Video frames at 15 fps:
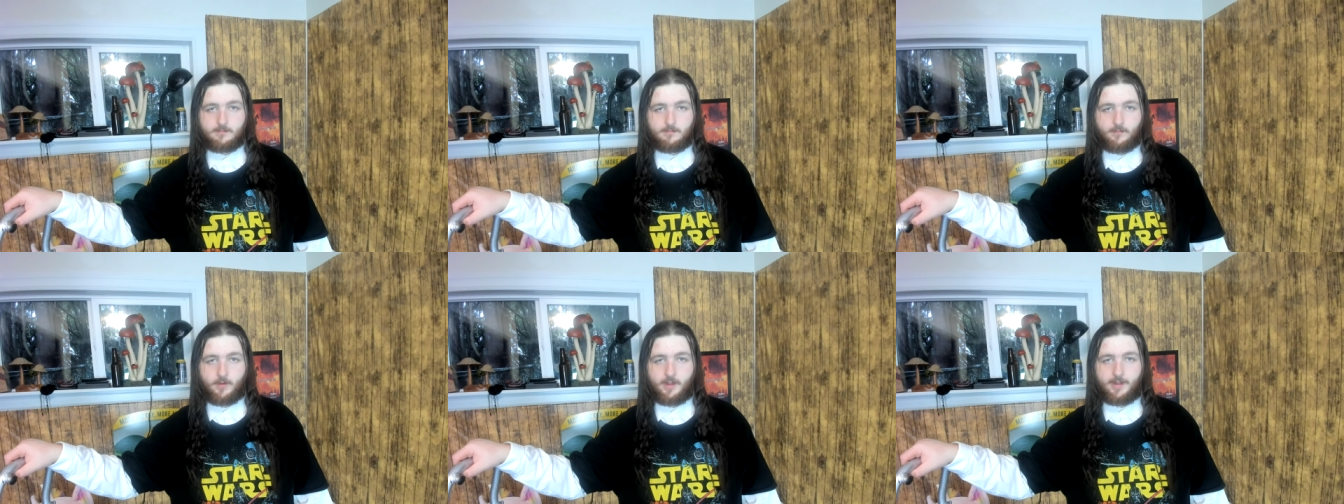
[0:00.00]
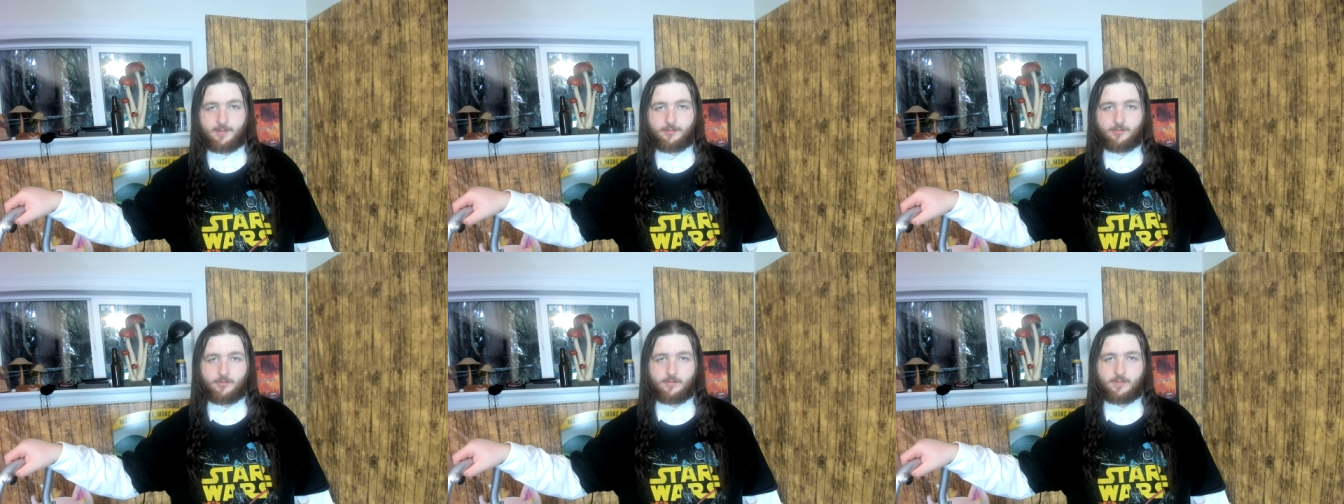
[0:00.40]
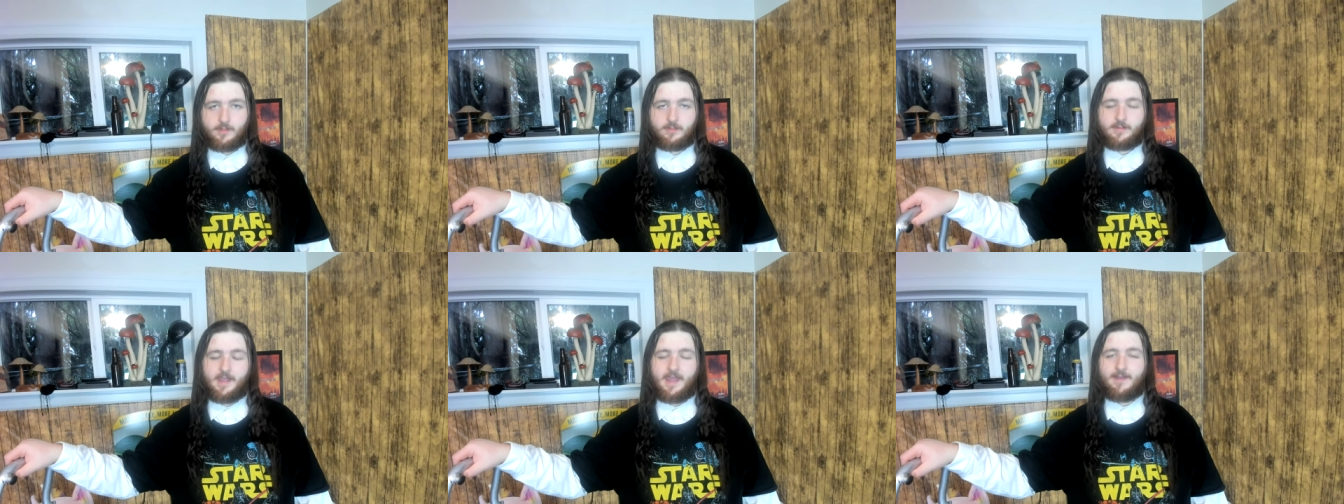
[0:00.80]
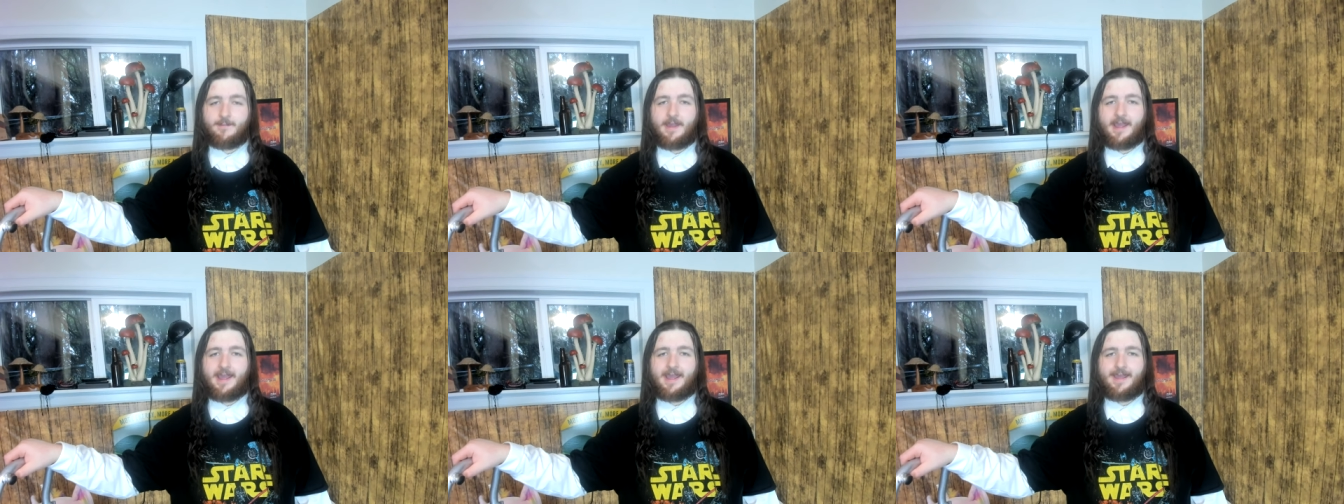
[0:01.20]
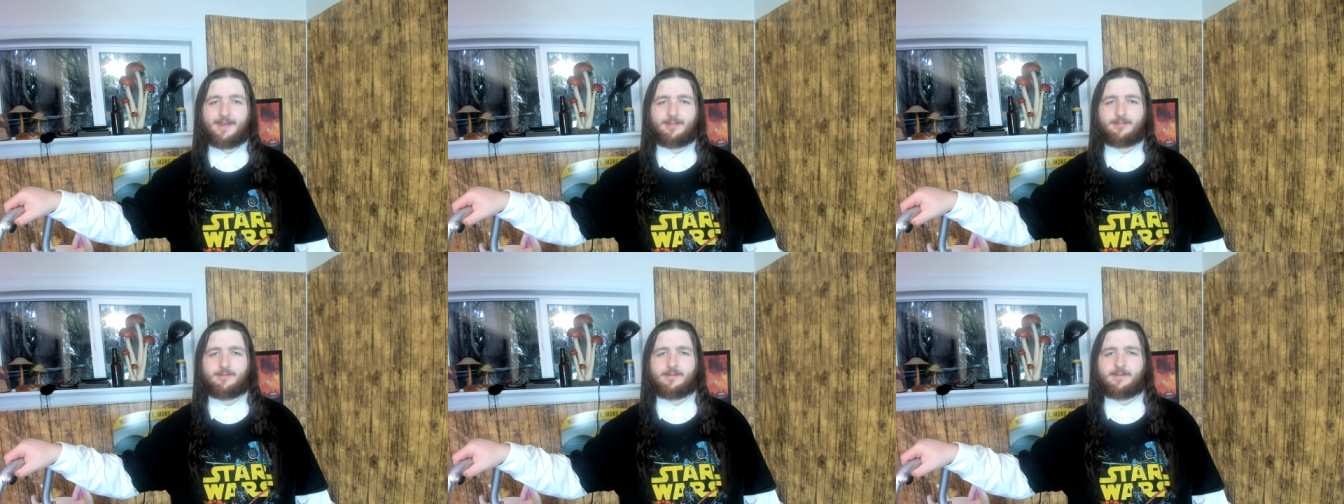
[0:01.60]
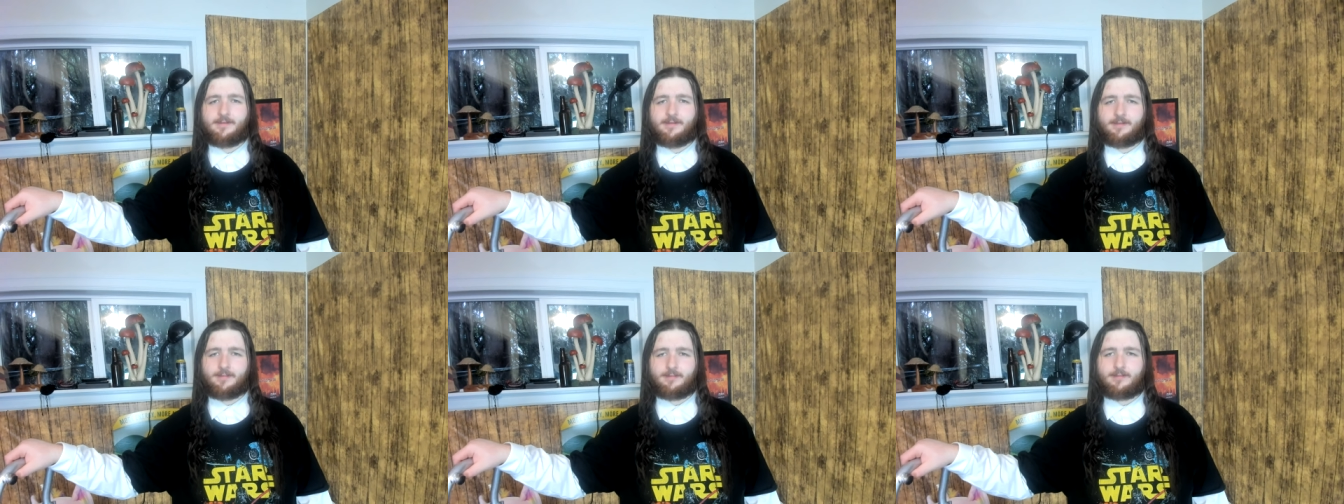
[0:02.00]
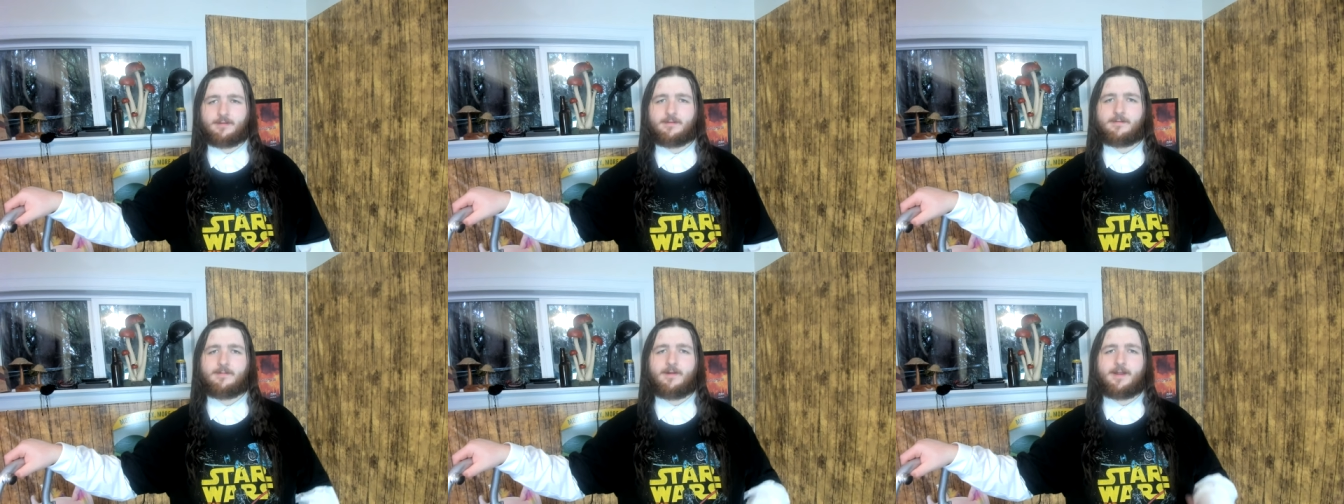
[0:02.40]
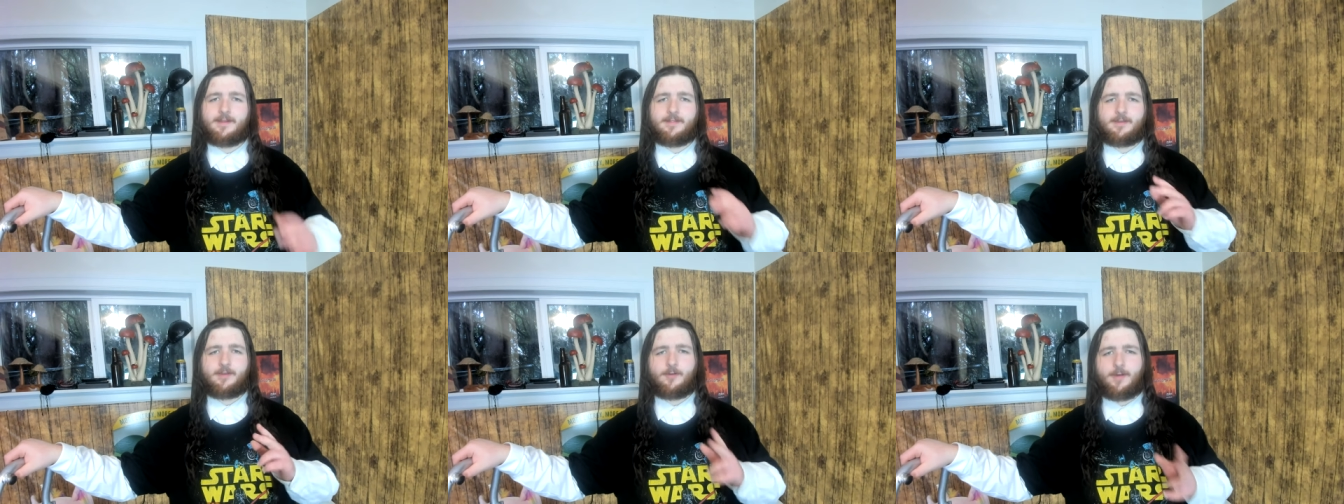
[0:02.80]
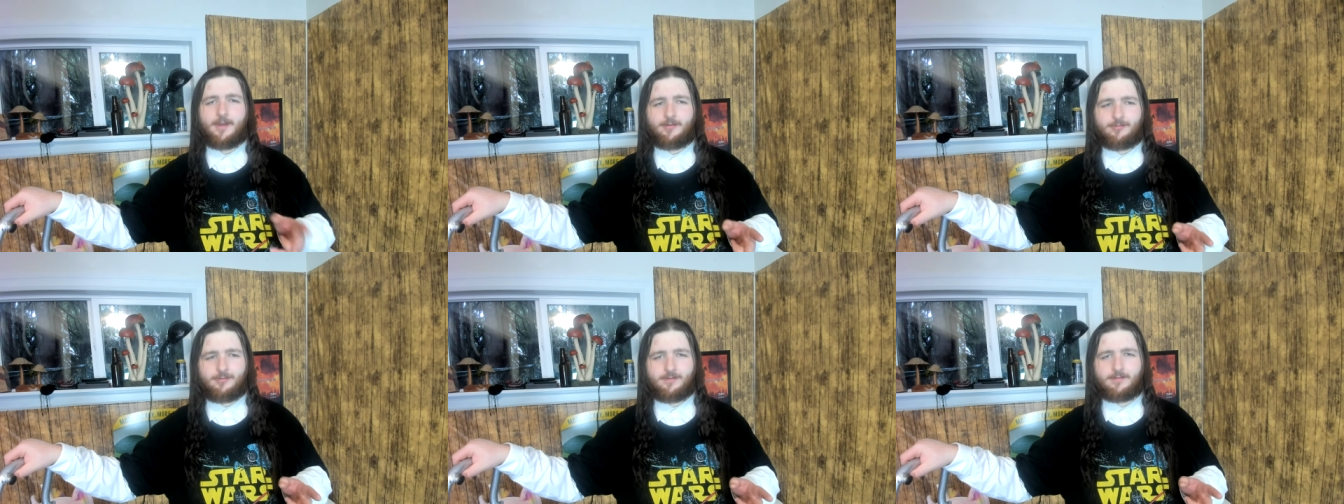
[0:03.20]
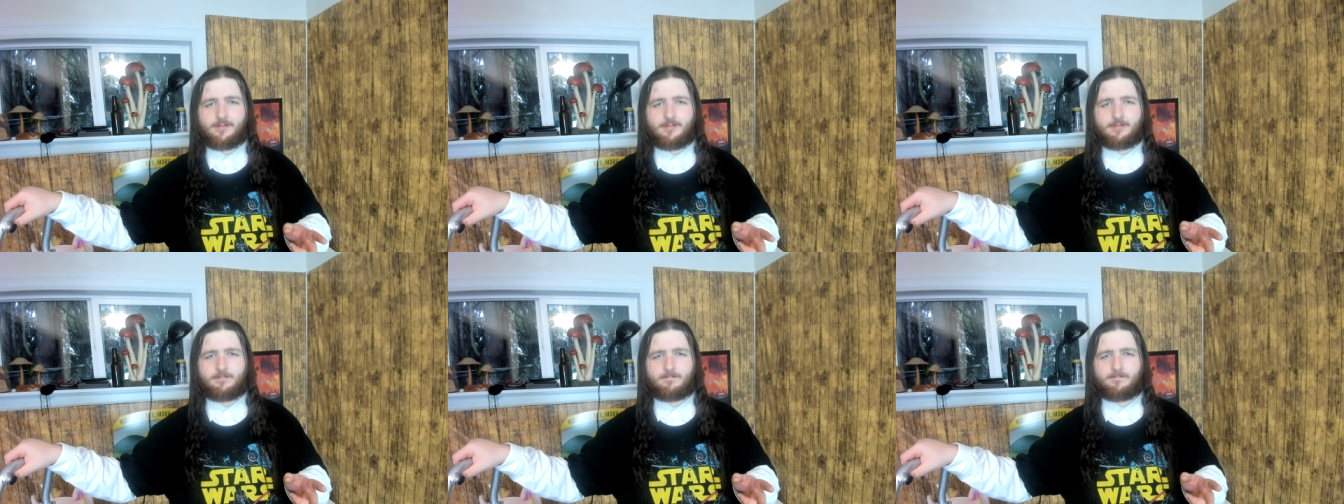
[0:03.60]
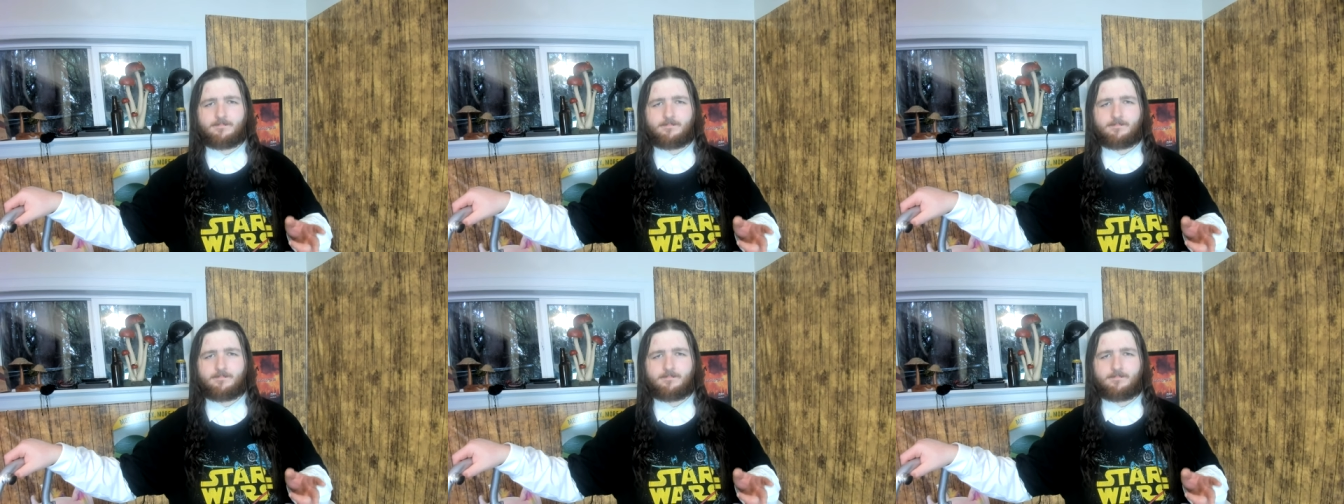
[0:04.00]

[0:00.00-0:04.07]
One issue this game has is a lot of the questions